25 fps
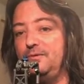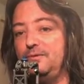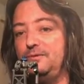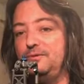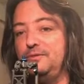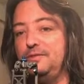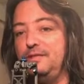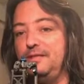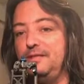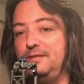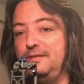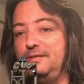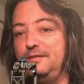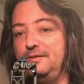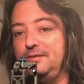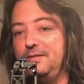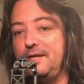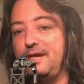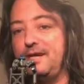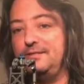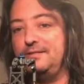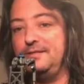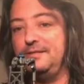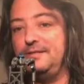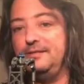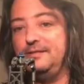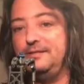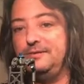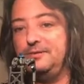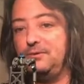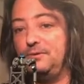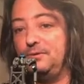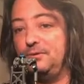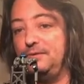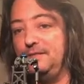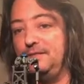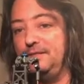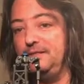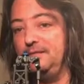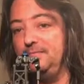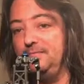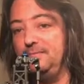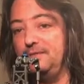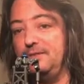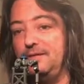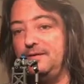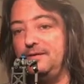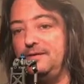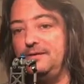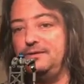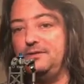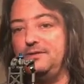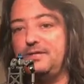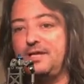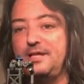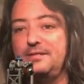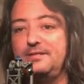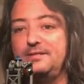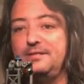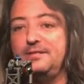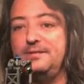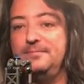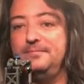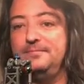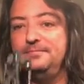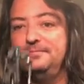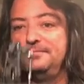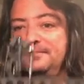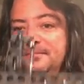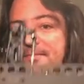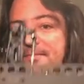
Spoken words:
towards the end of the chassis, towards the center of the chassis.